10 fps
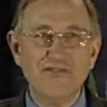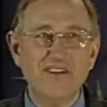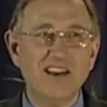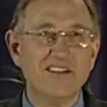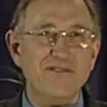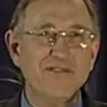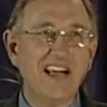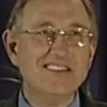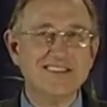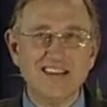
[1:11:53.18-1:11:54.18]
I find it
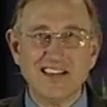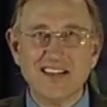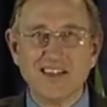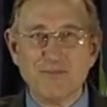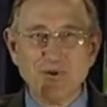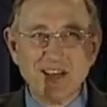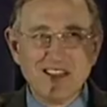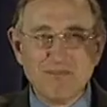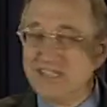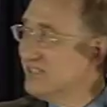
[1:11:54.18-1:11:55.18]
fascinating, putting
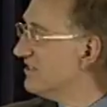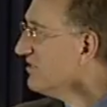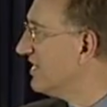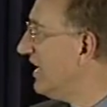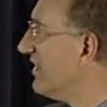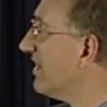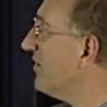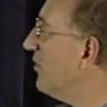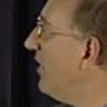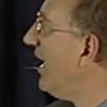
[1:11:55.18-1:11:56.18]
the pieces together.
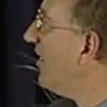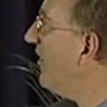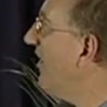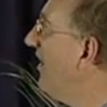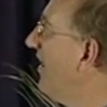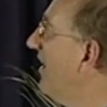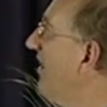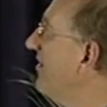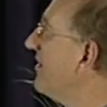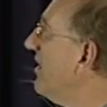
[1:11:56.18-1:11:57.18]
Wow.
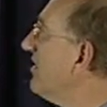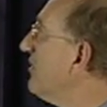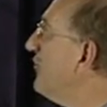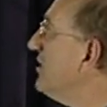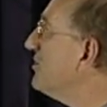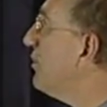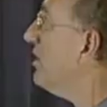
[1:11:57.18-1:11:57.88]
Regarding the First